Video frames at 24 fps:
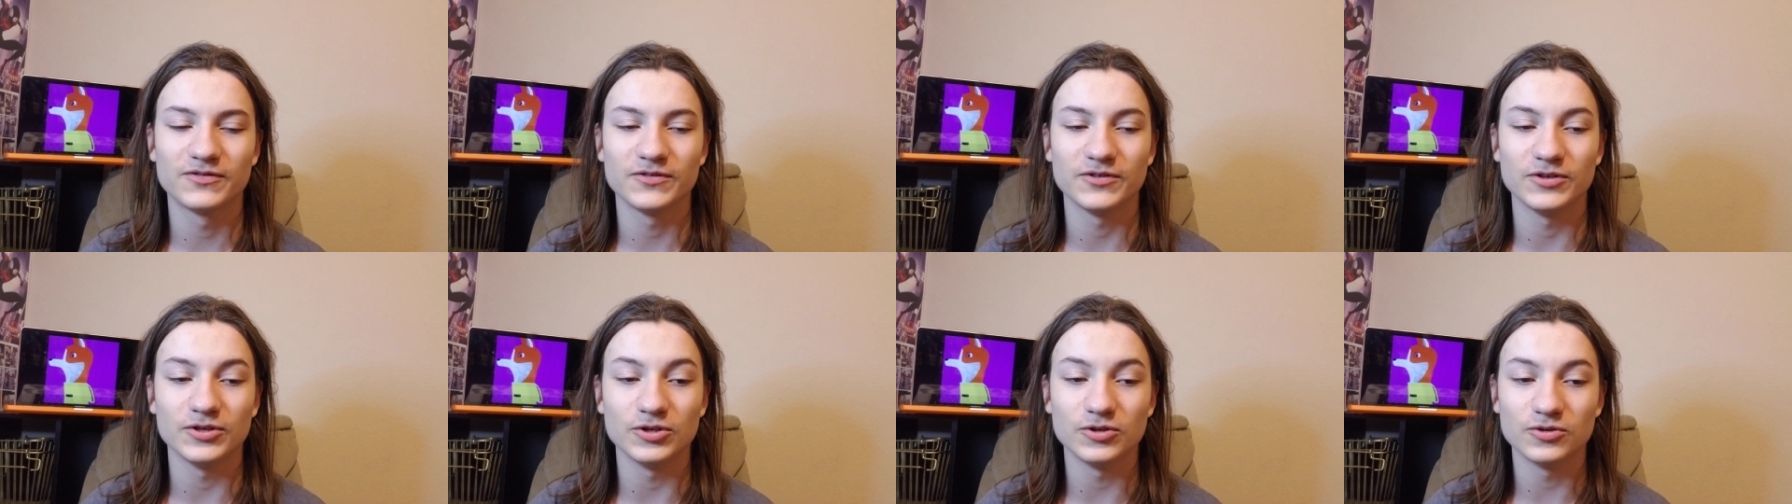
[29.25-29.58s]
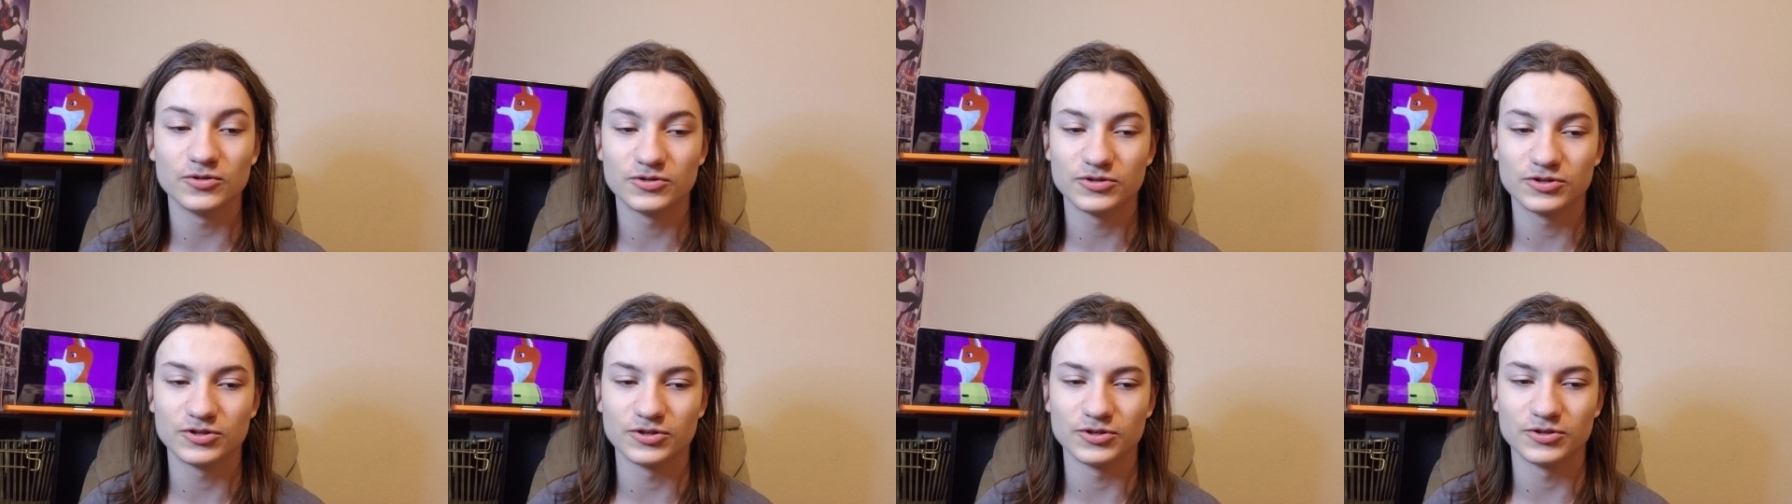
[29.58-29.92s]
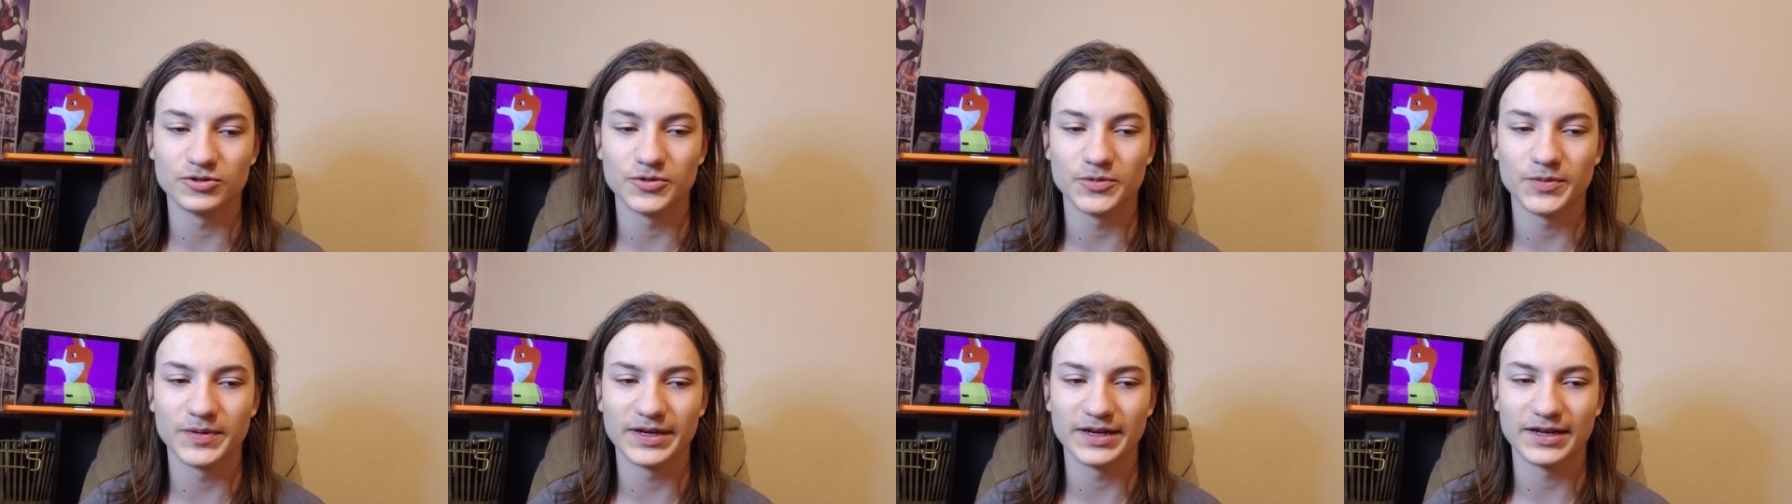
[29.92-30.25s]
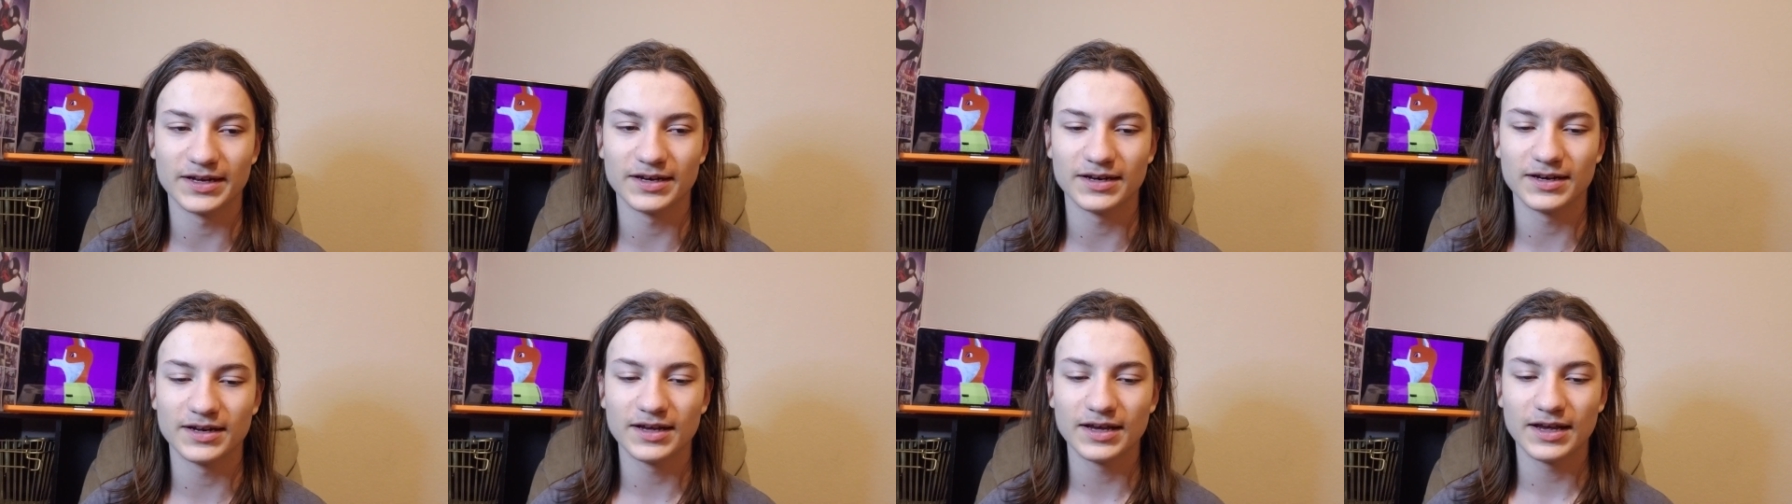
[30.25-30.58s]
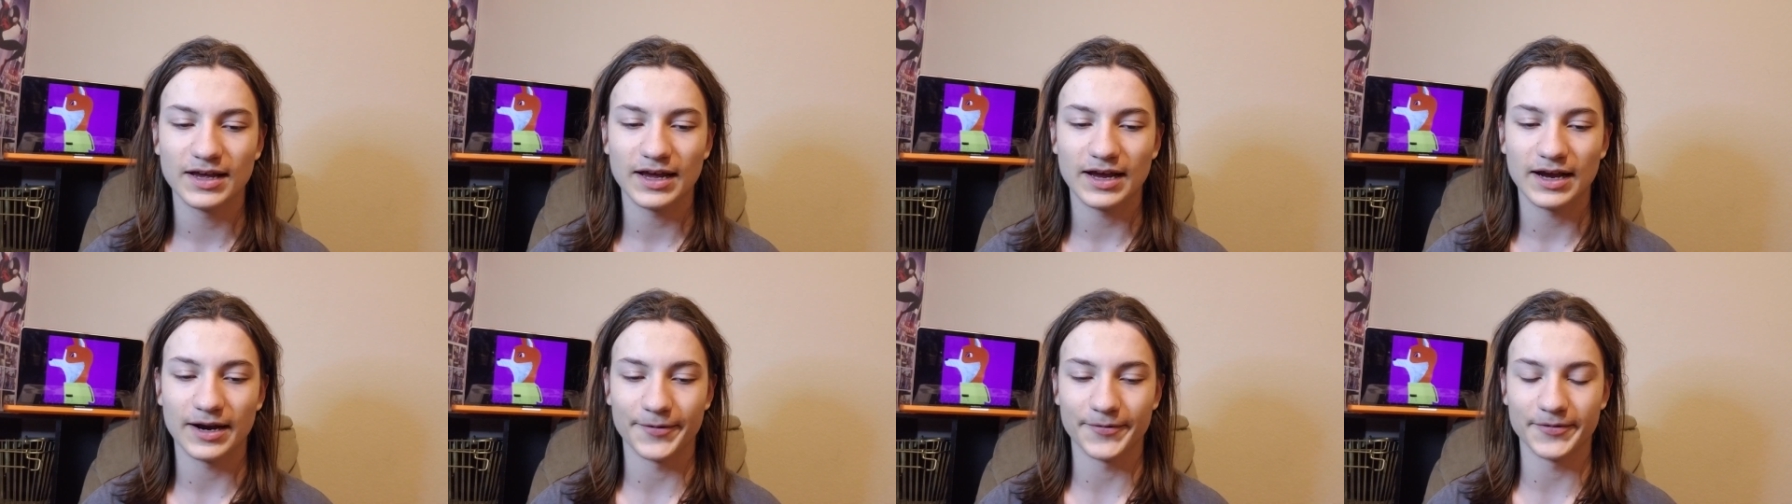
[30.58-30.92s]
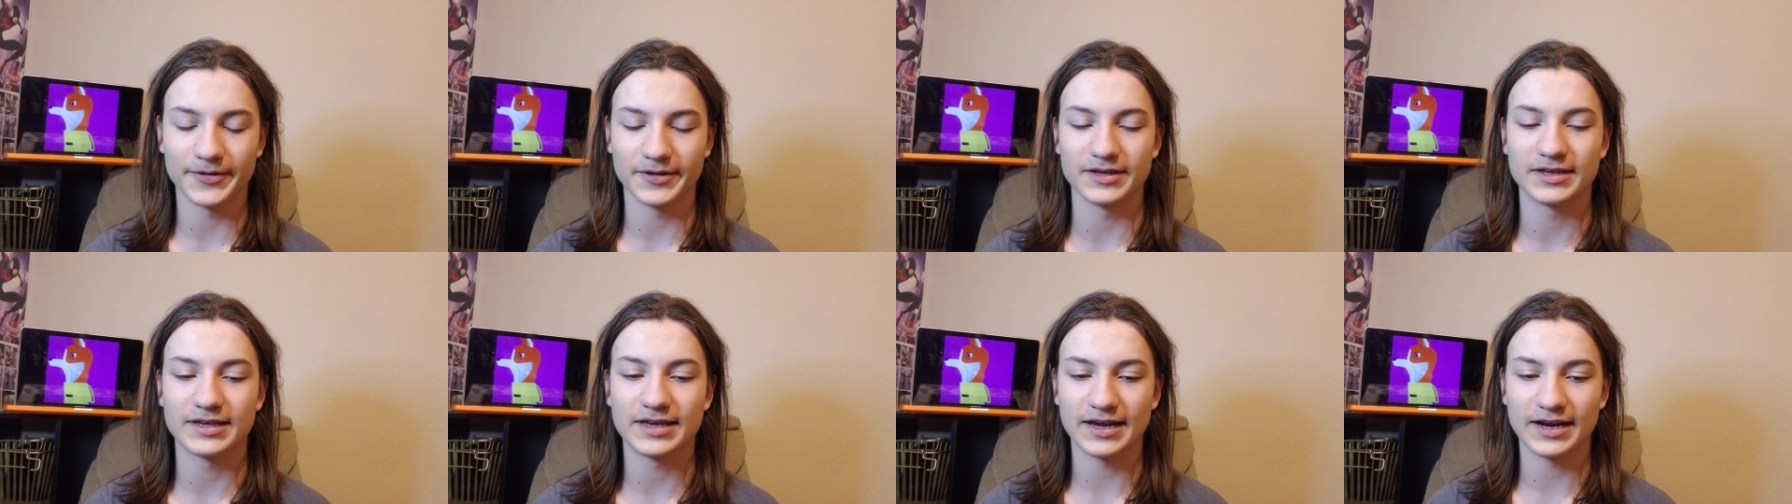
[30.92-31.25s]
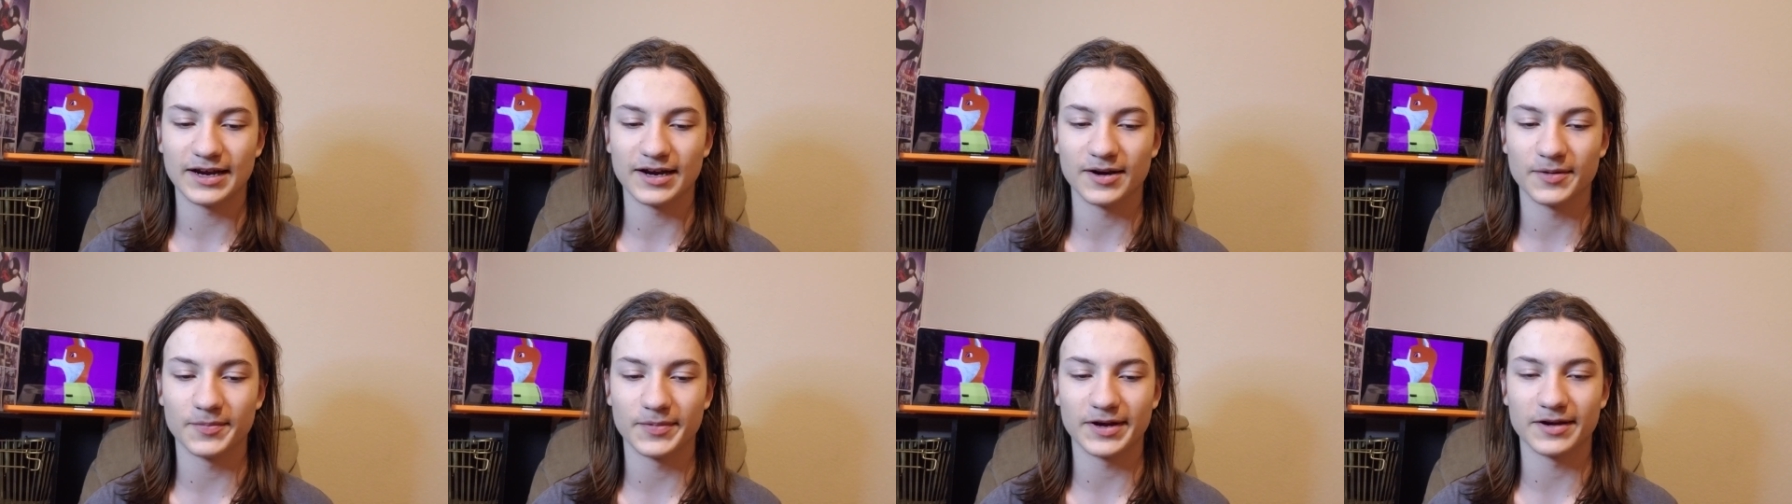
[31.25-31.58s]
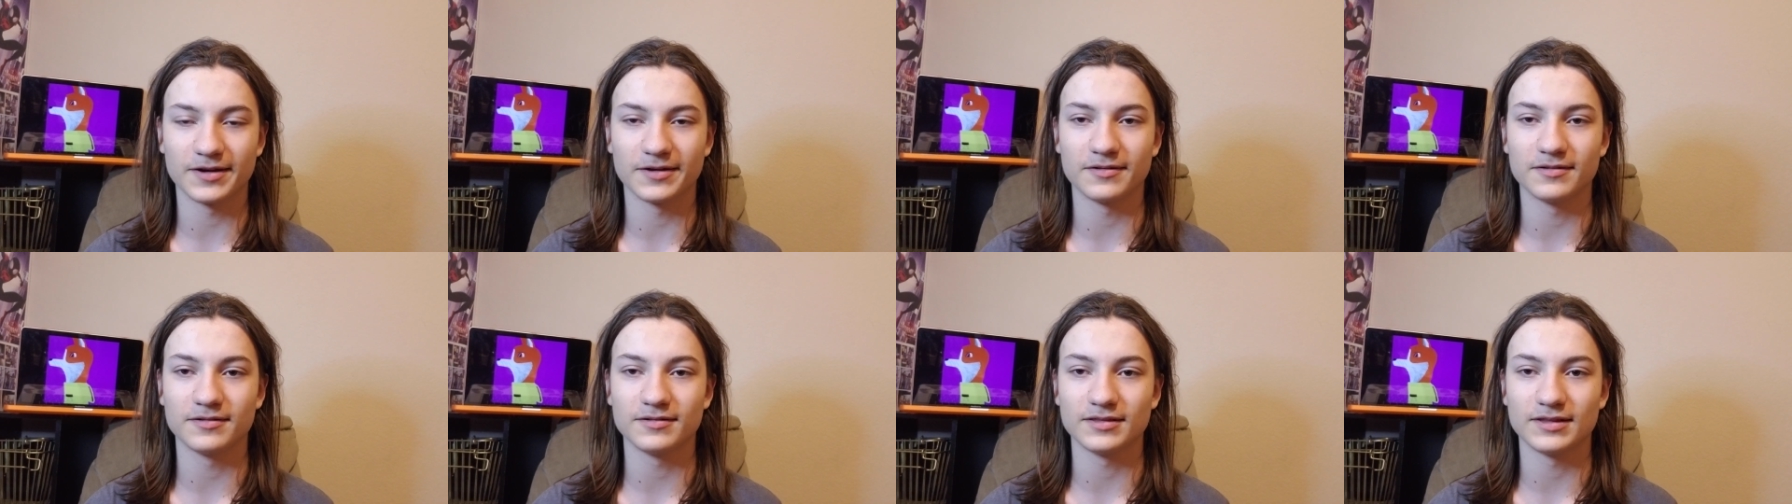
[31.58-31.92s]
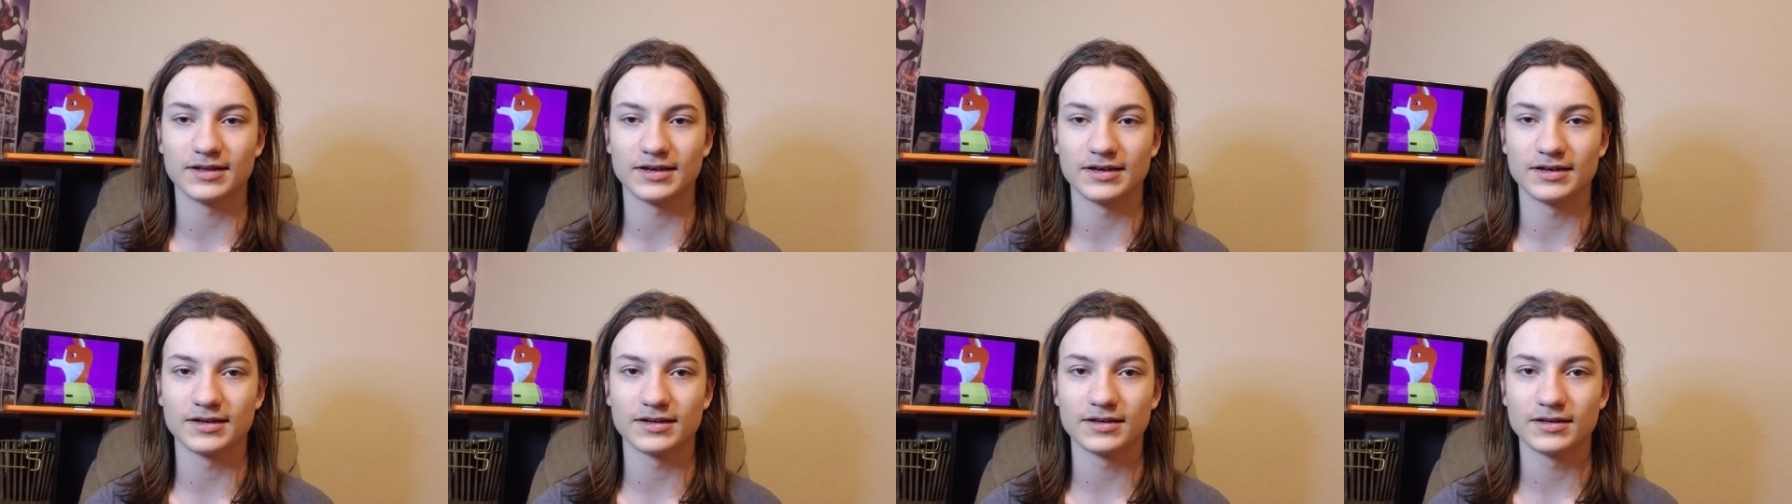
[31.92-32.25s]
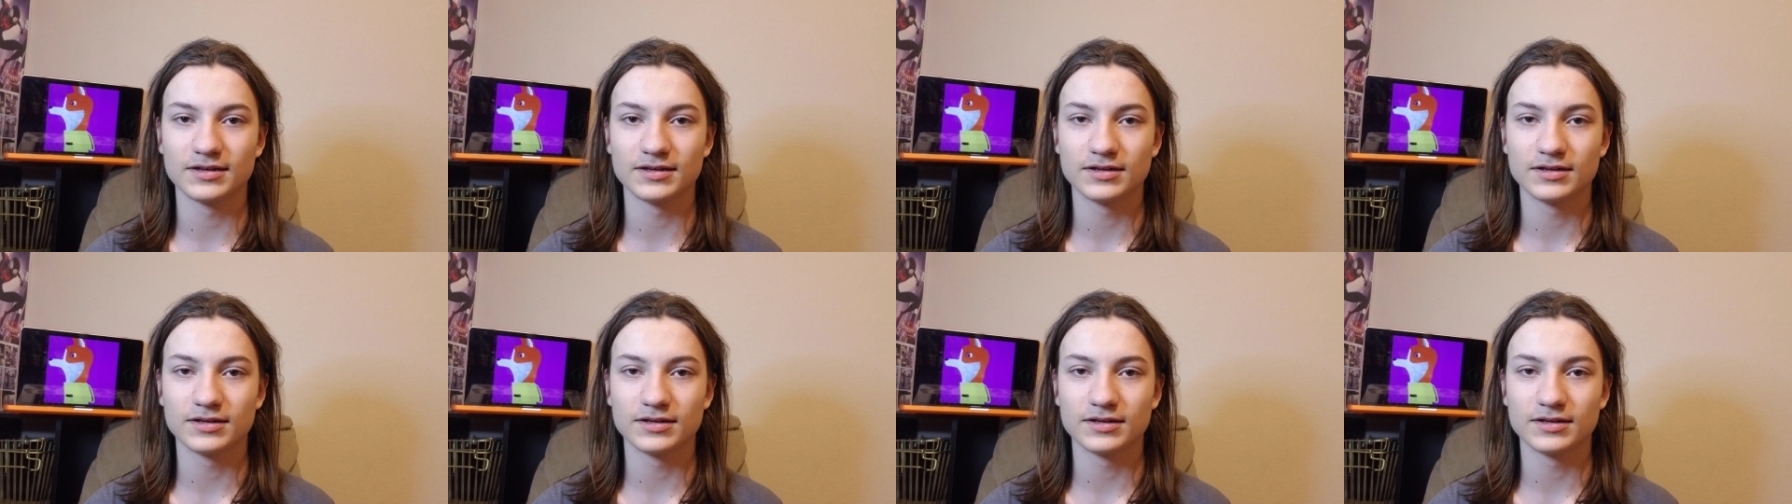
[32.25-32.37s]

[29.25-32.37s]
YouTube and I really care about, like,